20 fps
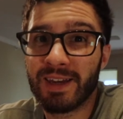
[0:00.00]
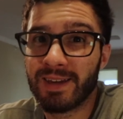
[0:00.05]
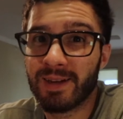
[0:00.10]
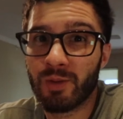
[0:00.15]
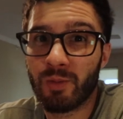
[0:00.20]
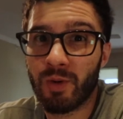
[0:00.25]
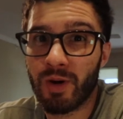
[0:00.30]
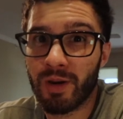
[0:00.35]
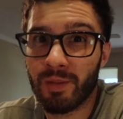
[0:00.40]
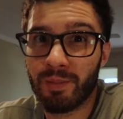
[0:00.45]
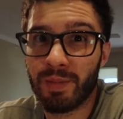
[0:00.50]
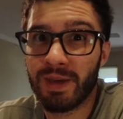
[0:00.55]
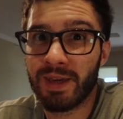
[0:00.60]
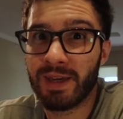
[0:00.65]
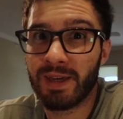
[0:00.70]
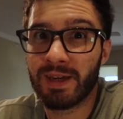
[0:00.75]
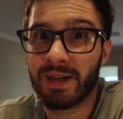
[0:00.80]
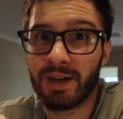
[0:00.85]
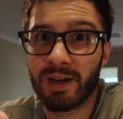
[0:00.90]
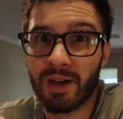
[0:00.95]
didn't want to
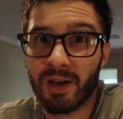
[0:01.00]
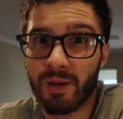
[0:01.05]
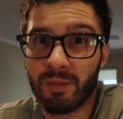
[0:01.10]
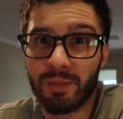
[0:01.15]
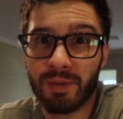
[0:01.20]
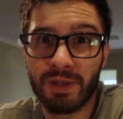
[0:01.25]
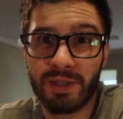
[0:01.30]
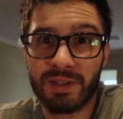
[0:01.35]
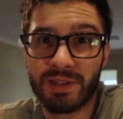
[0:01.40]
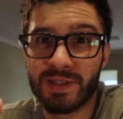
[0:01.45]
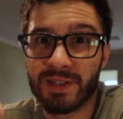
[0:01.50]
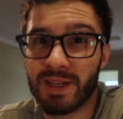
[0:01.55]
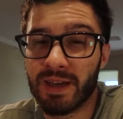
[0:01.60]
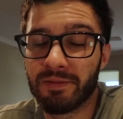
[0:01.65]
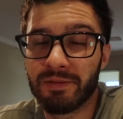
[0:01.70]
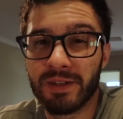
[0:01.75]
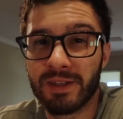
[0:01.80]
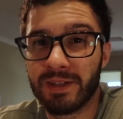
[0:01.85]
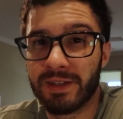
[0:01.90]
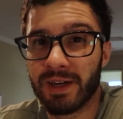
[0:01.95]
pay a company
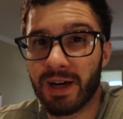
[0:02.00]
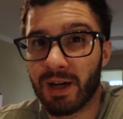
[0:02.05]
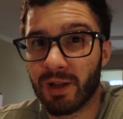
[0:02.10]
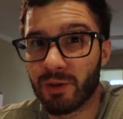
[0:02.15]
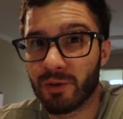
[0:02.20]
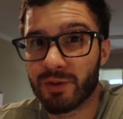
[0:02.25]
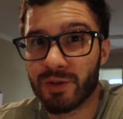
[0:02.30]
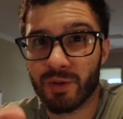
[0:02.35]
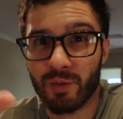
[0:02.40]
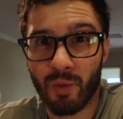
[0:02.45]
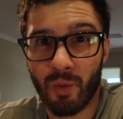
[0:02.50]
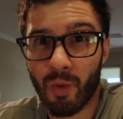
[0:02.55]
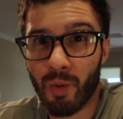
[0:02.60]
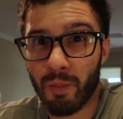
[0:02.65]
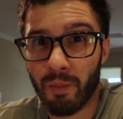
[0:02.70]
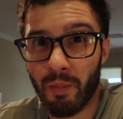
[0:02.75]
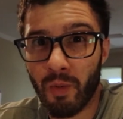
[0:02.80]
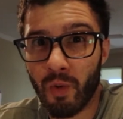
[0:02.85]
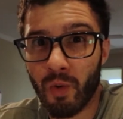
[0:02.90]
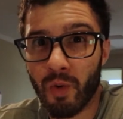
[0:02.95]
$70
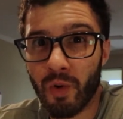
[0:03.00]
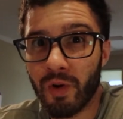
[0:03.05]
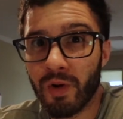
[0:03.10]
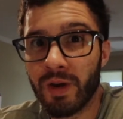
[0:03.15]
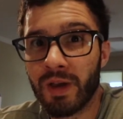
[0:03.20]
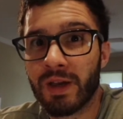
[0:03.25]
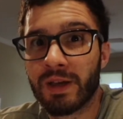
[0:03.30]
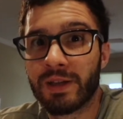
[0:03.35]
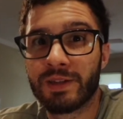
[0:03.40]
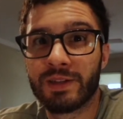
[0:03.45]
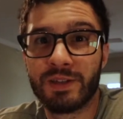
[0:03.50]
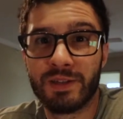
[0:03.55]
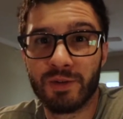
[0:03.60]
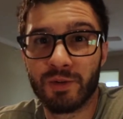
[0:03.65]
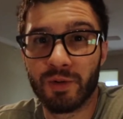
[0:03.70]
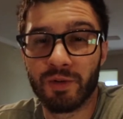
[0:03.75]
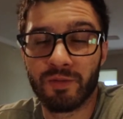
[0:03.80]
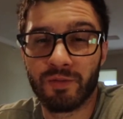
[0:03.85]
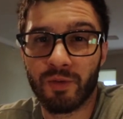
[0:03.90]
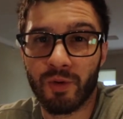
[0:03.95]
or more to
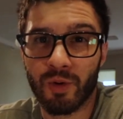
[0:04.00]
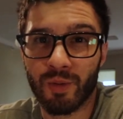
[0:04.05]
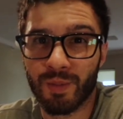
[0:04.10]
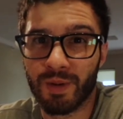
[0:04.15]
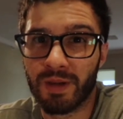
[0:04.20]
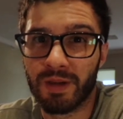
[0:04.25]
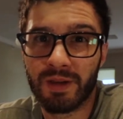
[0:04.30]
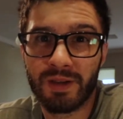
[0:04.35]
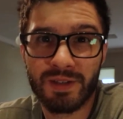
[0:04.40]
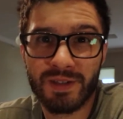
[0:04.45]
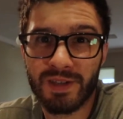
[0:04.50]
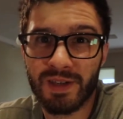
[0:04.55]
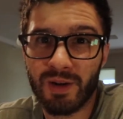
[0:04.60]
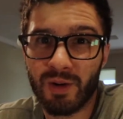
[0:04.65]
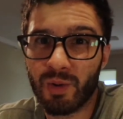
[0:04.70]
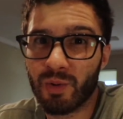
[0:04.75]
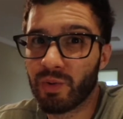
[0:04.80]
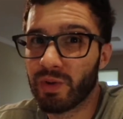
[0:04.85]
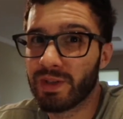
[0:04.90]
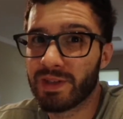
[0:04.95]
do it for me, because it
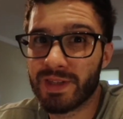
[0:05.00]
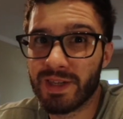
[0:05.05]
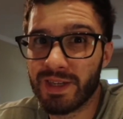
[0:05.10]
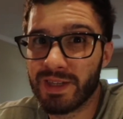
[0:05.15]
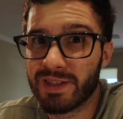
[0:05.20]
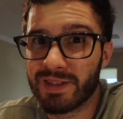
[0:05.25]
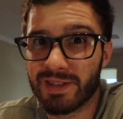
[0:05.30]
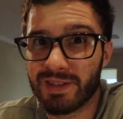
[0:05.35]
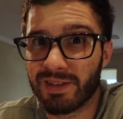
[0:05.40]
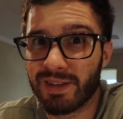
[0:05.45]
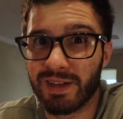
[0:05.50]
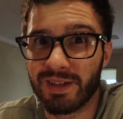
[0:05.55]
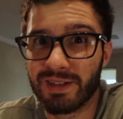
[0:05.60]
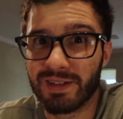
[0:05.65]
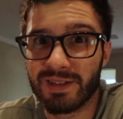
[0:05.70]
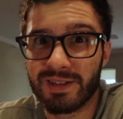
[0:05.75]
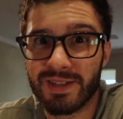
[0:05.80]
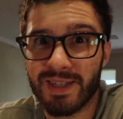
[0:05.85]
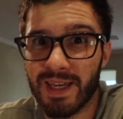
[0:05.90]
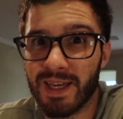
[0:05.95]
only takes
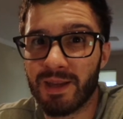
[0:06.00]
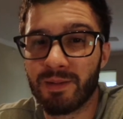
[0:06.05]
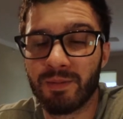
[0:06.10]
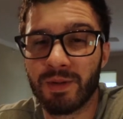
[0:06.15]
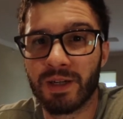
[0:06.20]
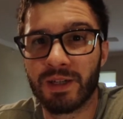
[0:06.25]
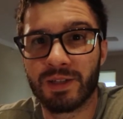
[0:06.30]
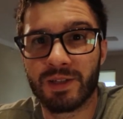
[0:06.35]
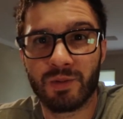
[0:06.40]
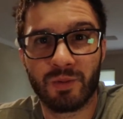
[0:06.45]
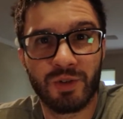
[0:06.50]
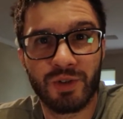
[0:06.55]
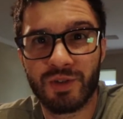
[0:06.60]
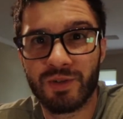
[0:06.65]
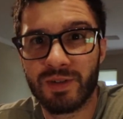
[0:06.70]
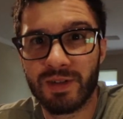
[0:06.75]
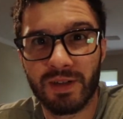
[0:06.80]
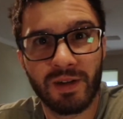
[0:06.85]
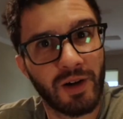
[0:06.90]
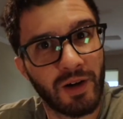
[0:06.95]
like 10 minutes once
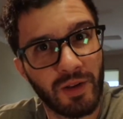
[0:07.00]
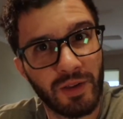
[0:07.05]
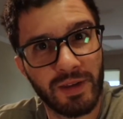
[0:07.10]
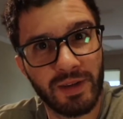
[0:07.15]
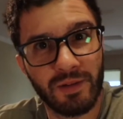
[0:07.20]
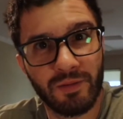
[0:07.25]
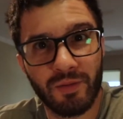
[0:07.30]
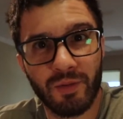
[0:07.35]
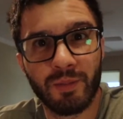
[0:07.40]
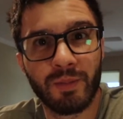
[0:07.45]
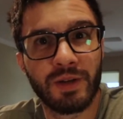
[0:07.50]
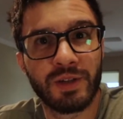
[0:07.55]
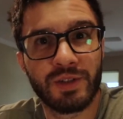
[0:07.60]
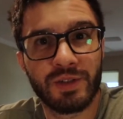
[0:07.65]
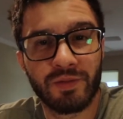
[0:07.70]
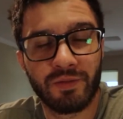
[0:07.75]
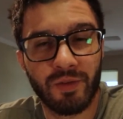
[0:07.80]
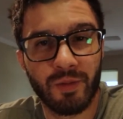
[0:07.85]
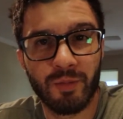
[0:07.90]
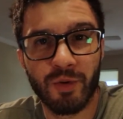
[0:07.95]
you get all the
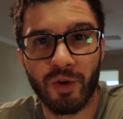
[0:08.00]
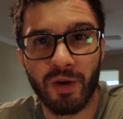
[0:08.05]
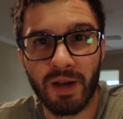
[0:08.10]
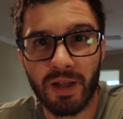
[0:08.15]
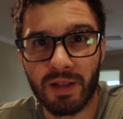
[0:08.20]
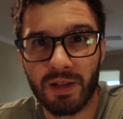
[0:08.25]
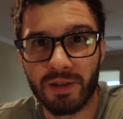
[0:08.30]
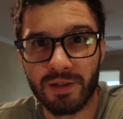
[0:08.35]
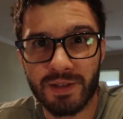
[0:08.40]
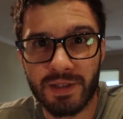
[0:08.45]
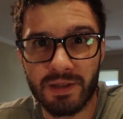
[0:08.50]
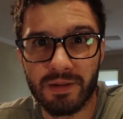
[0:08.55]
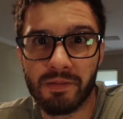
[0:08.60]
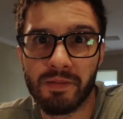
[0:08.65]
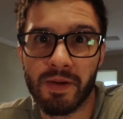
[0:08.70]
information from your LLC